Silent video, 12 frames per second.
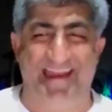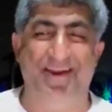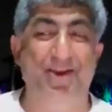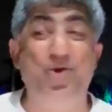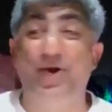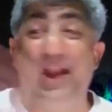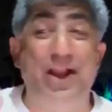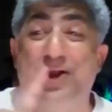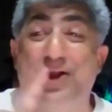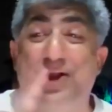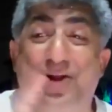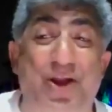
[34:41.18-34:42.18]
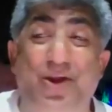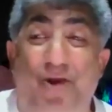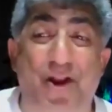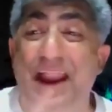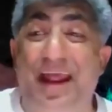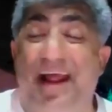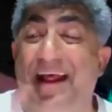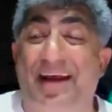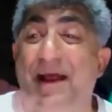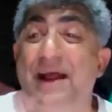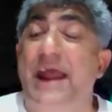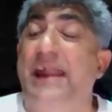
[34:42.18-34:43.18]
You cannot control it.
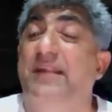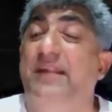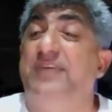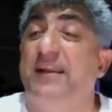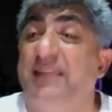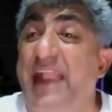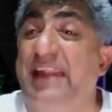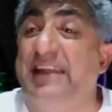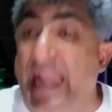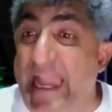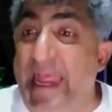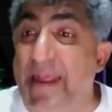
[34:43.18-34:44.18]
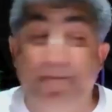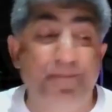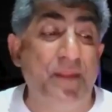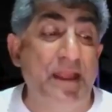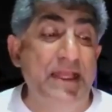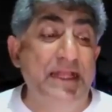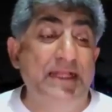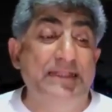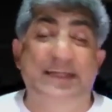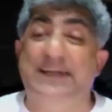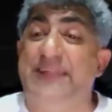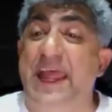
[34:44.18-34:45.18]
It is just like telling,
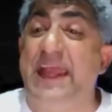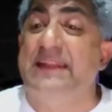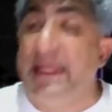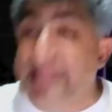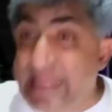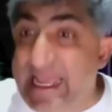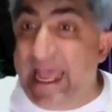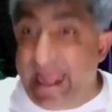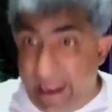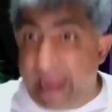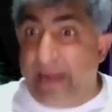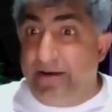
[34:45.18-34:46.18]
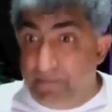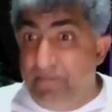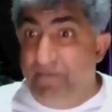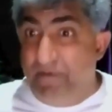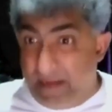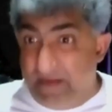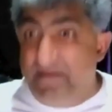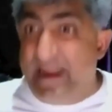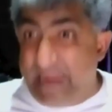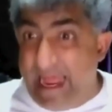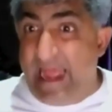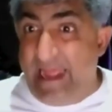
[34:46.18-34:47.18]
jaise ek nadi hai, ek
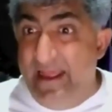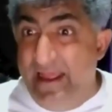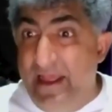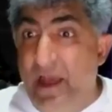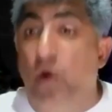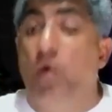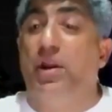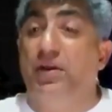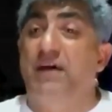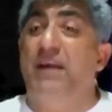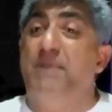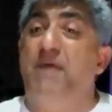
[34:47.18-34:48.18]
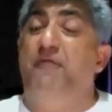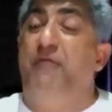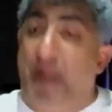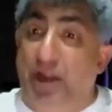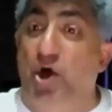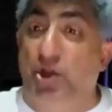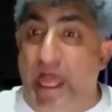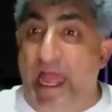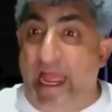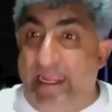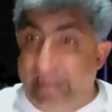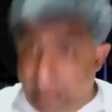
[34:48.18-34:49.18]
river hai. Oh, river may flood hota
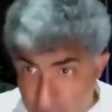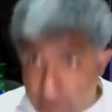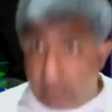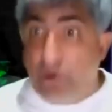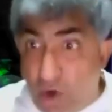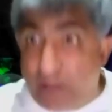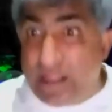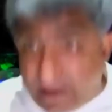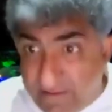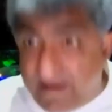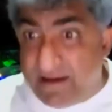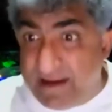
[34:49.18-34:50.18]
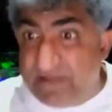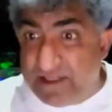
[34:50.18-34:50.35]
hai. Can you control the river?